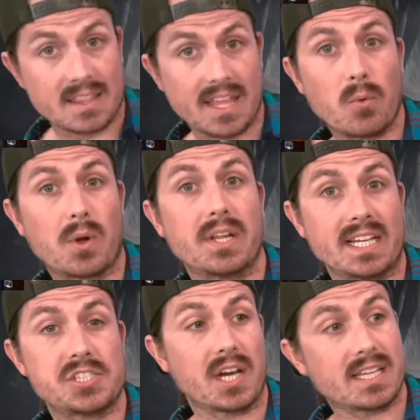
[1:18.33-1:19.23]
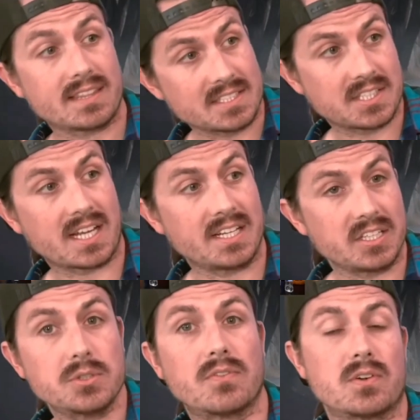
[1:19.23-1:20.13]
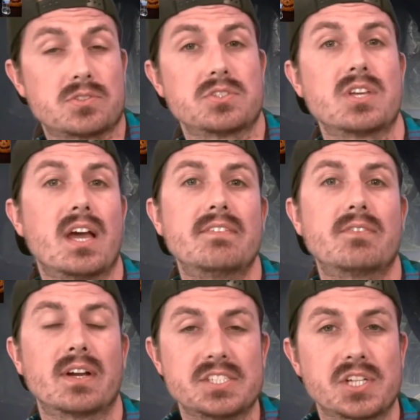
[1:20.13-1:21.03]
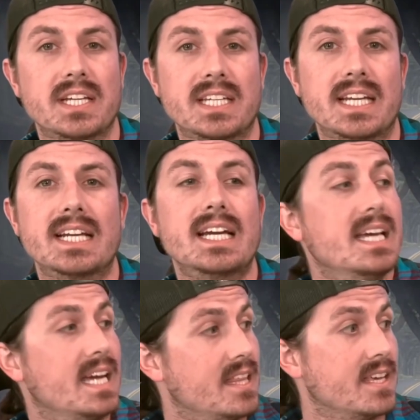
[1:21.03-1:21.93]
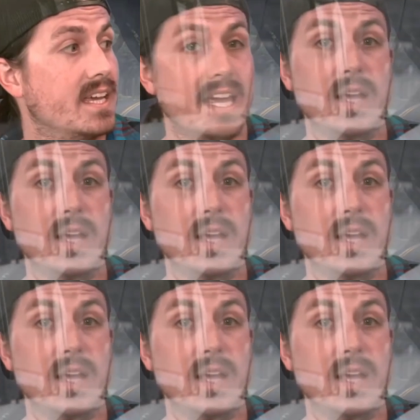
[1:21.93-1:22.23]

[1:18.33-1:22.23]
they want to hitchhike. That's the kind of universal sign for hitchhiking. And then